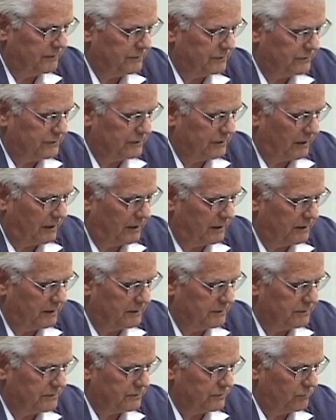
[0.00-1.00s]
of
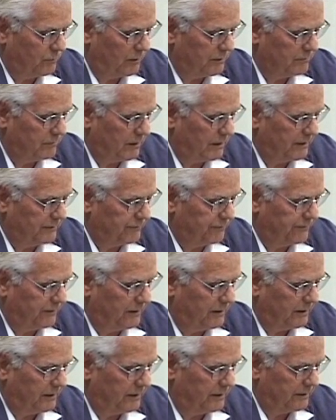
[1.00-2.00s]
silence one might
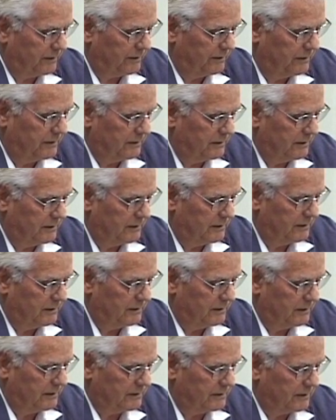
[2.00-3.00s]
find
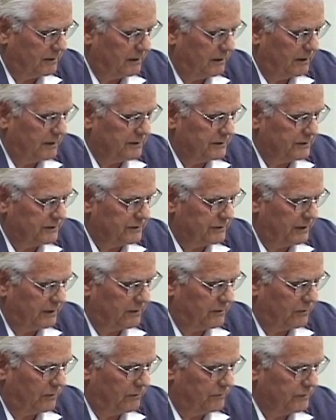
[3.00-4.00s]
at the hushed
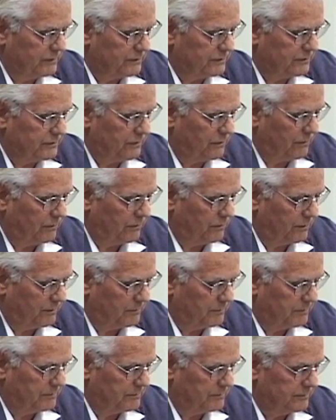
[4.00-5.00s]
center of a
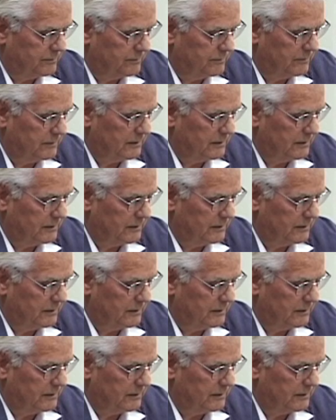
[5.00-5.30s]
storm,